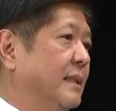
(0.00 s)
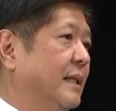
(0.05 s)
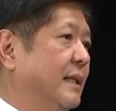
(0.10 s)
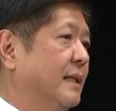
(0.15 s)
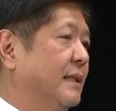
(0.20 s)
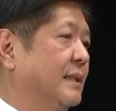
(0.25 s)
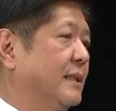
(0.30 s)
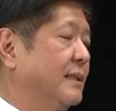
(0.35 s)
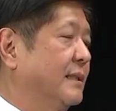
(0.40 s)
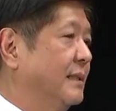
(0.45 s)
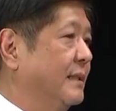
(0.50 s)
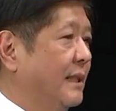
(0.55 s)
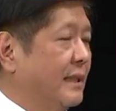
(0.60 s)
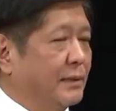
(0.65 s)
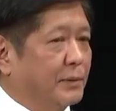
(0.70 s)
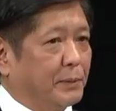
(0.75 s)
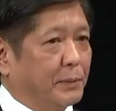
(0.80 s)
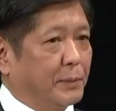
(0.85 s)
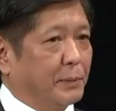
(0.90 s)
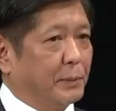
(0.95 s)
And
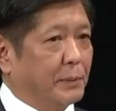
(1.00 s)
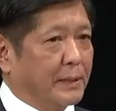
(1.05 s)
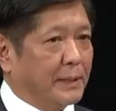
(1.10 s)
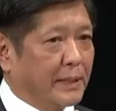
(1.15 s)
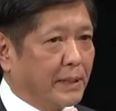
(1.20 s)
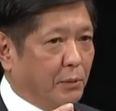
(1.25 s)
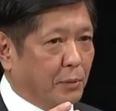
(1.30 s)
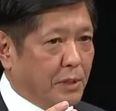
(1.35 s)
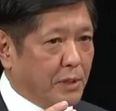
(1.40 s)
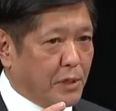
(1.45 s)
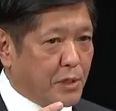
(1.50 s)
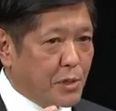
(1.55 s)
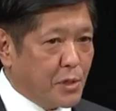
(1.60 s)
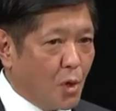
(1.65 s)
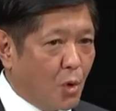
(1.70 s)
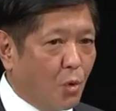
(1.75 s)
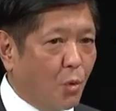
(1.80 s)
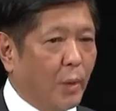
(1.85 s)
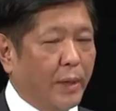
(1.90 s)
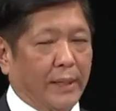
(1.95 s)
that it, there is
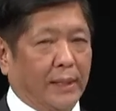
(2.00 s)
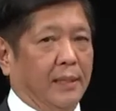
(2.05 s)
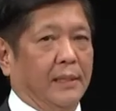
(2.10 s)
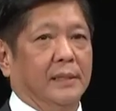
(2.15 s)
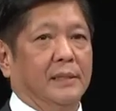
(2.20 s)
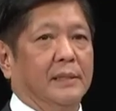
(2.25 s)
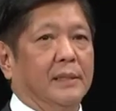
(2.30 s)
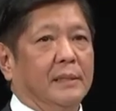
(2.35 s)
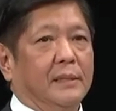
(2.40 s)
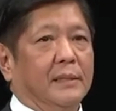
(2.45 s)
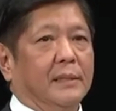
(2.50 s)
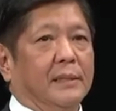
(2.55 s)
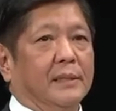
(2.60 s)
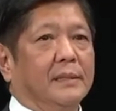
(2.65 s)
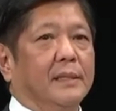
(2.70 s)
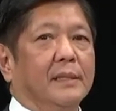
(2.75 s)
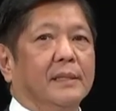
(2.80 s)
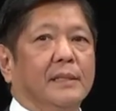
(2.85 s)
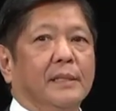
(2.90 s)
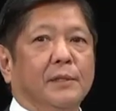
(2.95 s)
no way
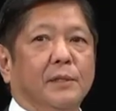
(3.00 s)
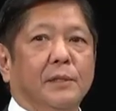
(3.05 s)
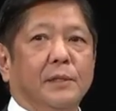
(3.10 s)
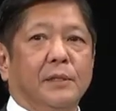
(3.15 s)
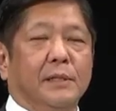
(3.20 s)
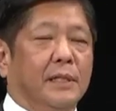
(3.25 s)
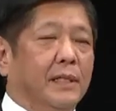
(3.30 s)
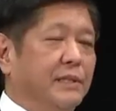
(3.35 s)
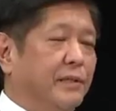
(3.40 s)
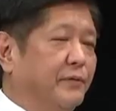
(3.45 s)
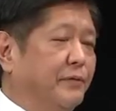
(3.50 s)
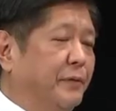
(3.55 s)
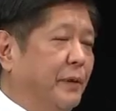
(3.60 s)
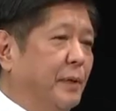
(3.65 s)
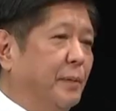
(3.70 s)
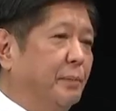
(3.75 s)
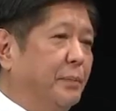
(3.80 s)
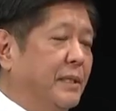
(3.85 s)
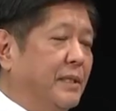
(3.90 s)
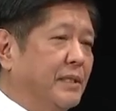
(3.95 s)
that the, that the
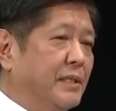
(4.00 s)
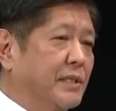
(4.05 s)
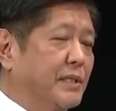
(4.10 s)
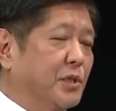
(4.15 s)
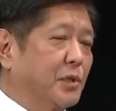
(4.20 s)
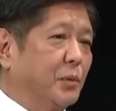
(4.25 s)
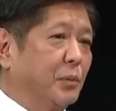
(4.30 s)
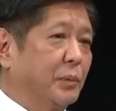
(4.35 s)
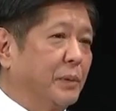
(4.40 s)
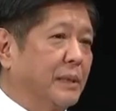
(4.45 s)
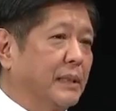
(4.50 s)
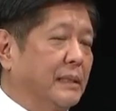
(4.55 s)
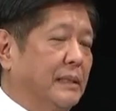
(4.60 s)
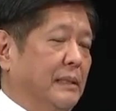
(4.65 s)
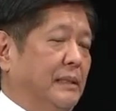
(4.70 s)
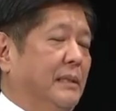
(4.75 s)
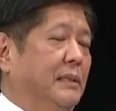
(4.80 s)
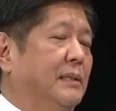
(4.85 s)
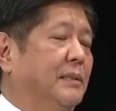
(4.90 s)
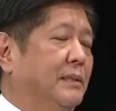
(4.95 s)
Philippines
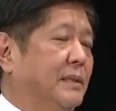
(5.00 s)
will,